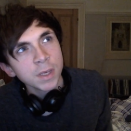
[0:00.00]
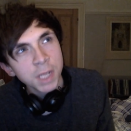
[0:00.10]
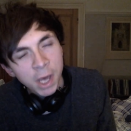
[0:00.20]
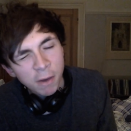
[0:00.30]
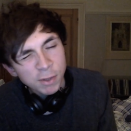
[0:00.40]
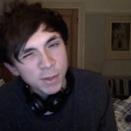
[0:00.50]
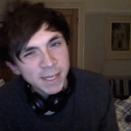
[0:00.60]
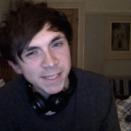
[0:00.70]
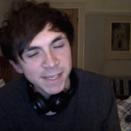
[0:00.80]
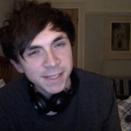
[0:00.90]
You know how
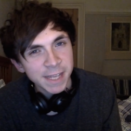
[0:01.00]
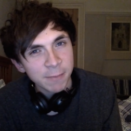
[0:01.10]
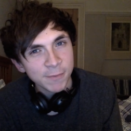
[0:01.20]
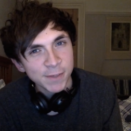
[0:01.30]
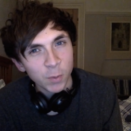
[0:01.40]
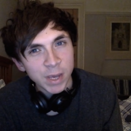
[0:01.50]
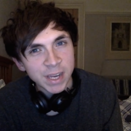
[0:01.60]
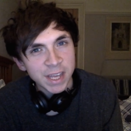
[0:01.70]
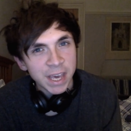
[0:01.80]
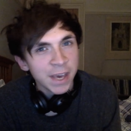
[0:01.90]
2016 was a
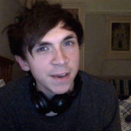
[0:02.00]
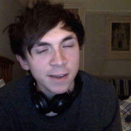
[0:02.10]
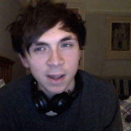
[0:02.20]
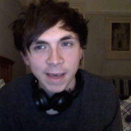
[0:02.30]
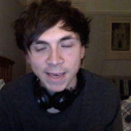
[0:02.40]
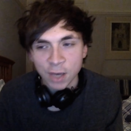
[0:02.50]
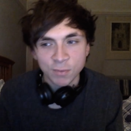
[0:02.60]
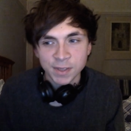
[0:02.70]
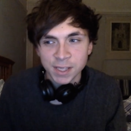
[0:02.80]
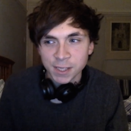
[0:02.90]
weird year? Like, it
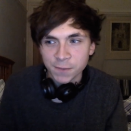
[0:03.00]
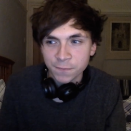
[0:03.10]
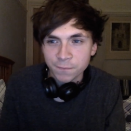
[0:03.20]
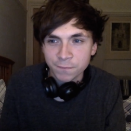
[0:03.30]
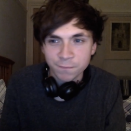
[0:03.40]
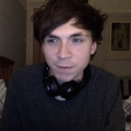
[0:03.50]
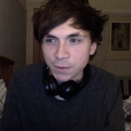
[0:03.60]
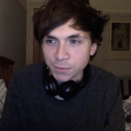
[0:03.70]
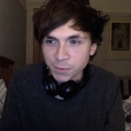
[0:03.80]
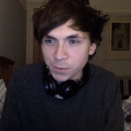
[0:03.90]
was just
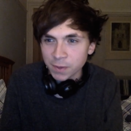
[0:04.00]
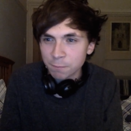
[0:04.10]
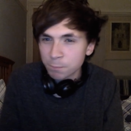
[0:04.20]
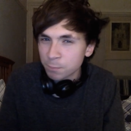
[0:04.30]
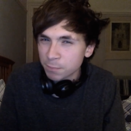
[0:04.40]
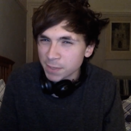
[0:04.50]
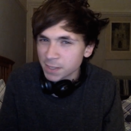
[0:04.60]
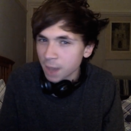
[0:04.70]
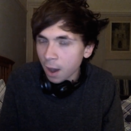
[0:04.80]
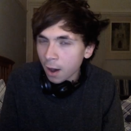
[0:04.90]
filled with
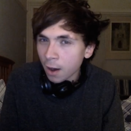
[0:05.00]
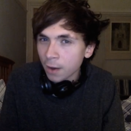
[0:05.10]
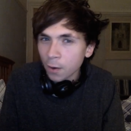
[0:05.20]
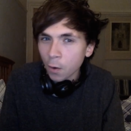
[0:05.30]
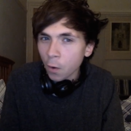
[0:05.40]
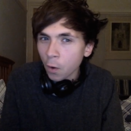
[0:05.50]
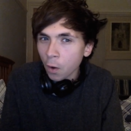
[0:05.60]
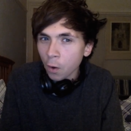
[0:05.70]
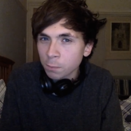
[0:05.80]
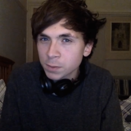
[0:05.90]
bizarre,
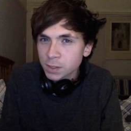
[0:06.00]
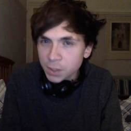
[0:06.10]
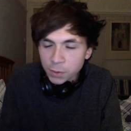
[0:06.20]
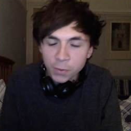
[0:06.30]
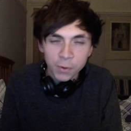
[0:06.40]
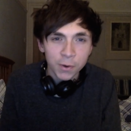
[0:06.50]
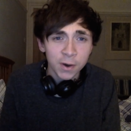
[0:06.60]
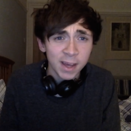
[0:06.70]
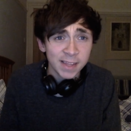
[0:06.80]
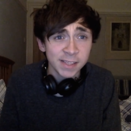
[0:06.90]

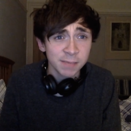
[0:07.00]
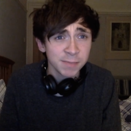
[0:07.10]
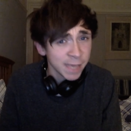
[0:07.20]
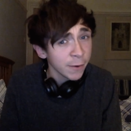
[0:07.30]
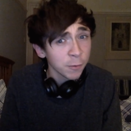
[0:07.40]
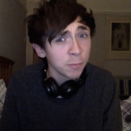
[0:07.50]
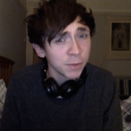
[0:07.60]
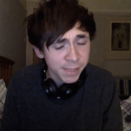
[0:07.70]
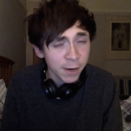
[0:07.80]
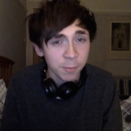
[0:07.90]
obscure, and some
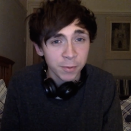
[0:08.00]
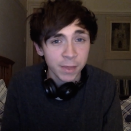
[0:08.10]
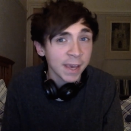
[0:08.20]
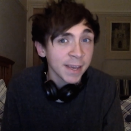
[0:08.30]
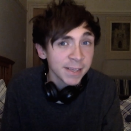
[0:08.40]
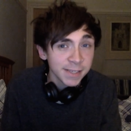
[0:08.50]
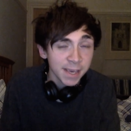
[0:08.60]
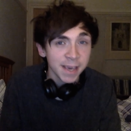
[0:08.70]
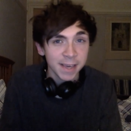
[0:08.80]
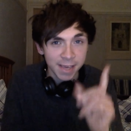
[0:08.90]
terrible, terrible things.
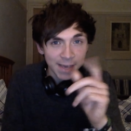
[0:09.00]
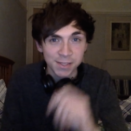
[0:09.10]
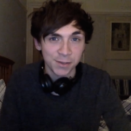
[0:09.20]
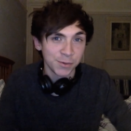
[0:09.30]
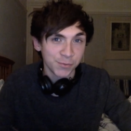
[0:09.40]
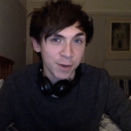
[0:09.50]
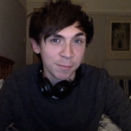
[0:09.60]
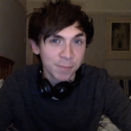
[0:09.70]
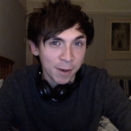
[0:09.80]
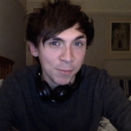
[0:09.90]
Yes, Donald
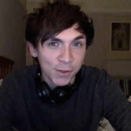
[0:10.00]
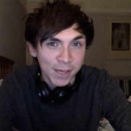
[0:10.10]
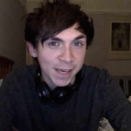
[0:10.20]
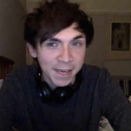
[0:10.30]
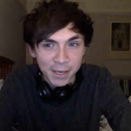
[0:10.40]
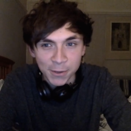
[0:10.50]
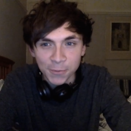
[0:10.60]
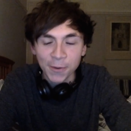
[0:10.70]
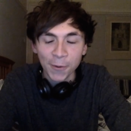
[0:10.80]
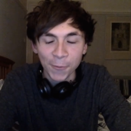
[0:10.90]
Trump, I'm looking at
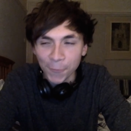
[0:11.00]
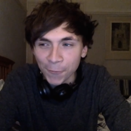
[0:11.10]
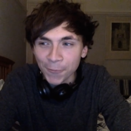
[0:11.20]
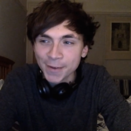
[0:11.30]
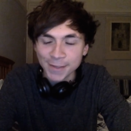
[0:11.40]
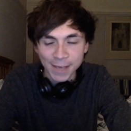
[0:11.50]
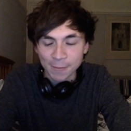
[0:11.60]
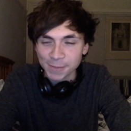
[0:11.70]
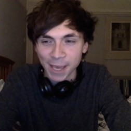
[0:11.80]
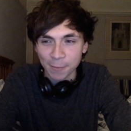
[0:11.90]
you. Oh,
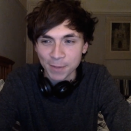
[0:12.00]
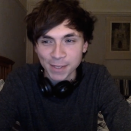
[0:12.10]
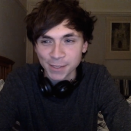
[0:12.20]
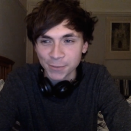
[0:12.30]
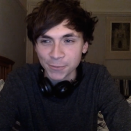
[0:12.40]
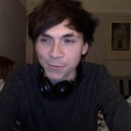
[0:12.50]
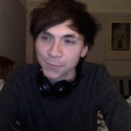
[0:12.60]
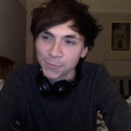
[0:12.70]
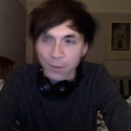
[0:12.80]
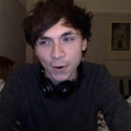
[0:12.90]
Sam's getting political.
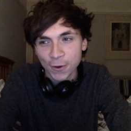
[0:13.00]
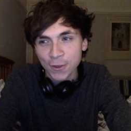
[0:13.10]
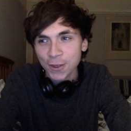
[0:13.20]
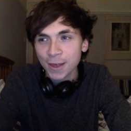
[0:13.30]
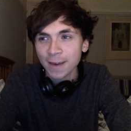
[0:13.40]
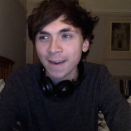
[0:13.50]
Oh, gosh.